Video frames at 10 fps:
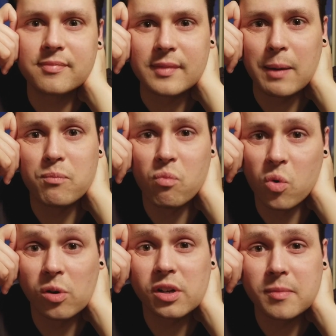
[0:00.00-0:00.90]
I'm
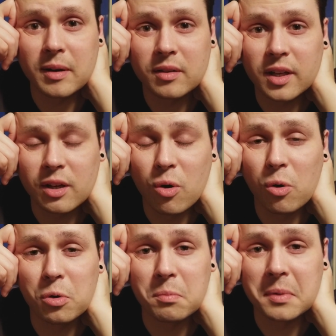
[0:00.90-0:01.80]
worried about getting
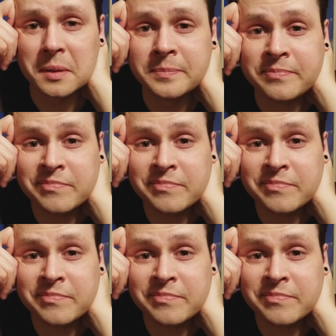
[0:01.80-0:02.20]
old, but